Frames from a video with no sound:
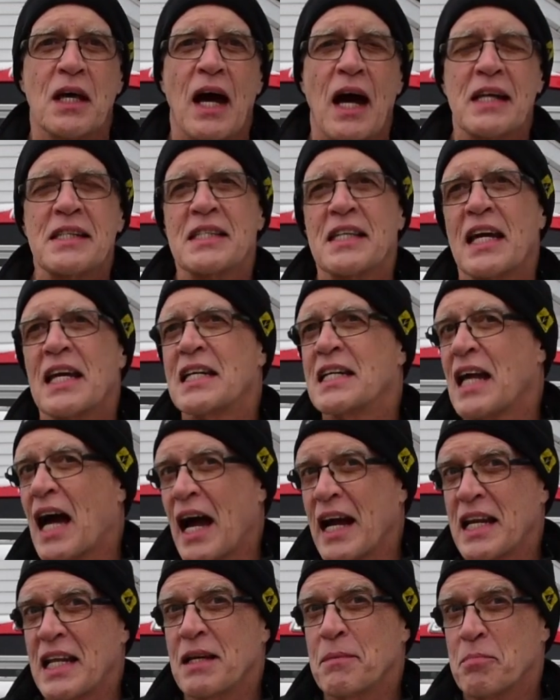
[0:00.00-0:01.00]
I'd say
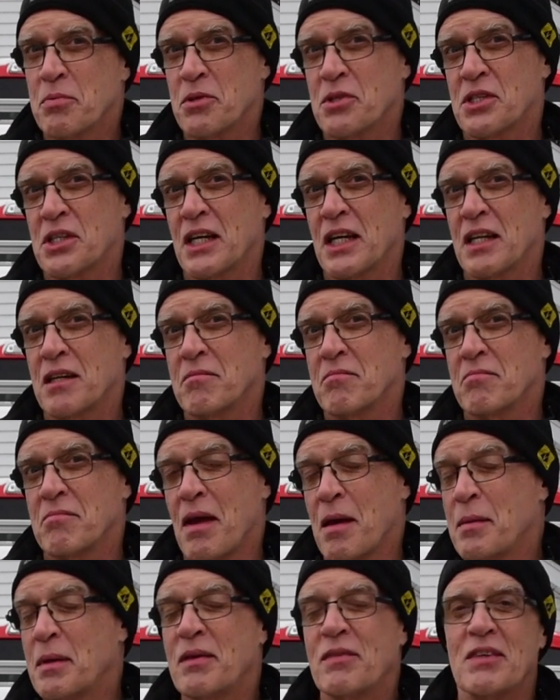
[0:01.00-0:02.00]
90%,
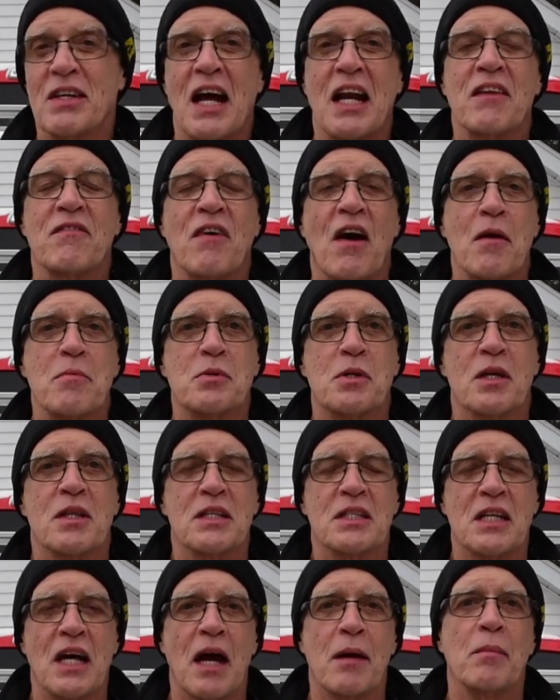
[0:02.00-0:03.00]
maybe even 95% of
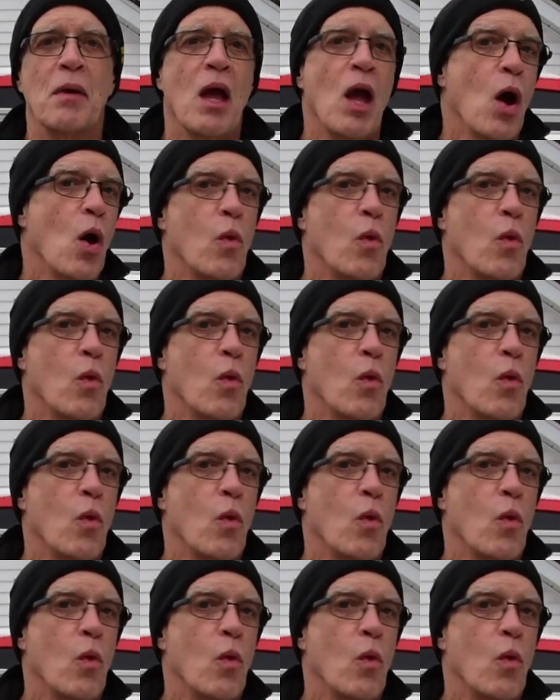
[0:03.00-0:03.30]
the time,